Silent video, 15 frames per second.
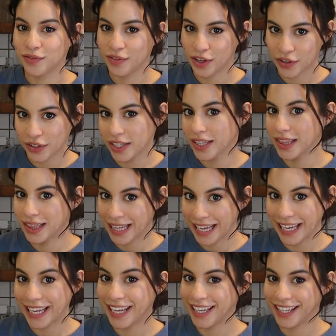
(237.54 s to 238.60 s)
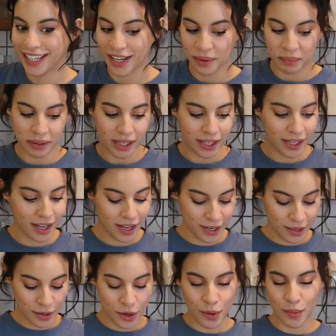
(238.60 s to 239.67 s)
very light and yummy.
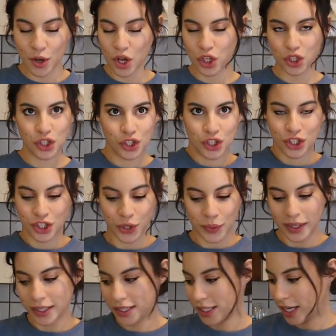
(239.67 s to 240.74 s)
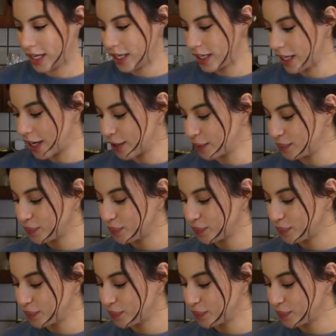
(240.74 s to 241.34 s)
I am so excited now.